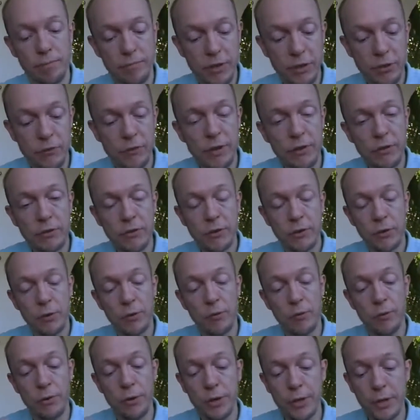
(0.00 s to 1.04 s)
visitor
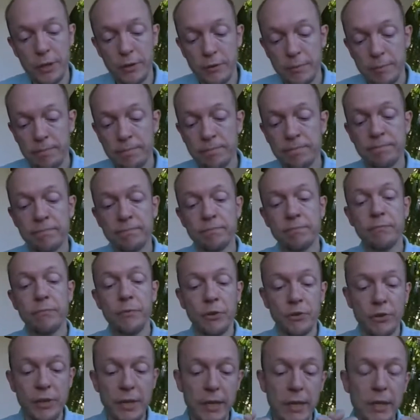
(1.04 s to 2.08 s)
converted,
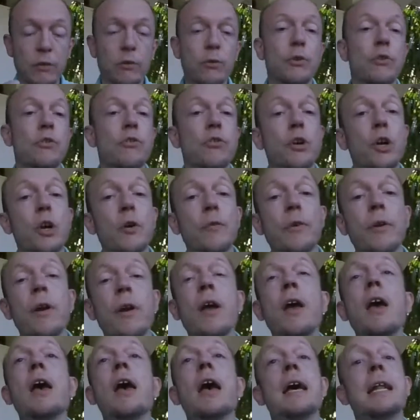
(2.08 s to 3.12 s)
sending it to the server,
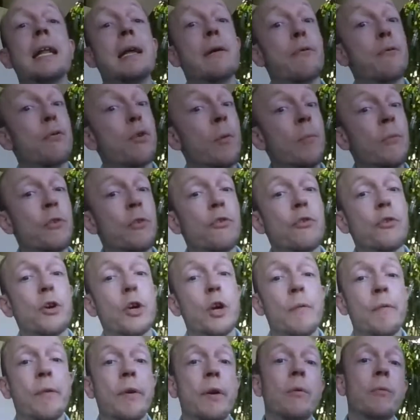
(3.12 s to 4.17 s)
and then from the
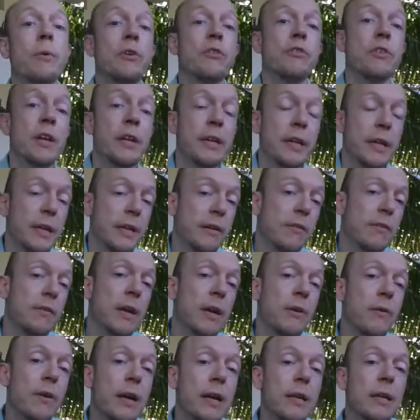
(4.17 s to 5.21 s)
server we're sending it
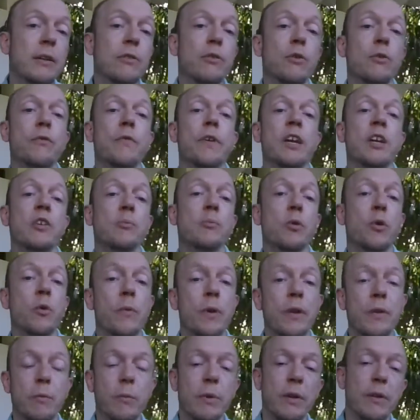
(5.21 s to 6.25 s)
directly to Facebook
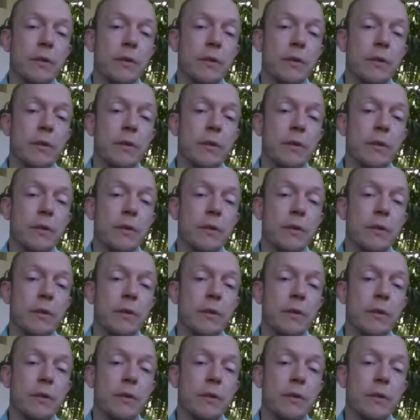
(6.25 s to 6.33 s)
with the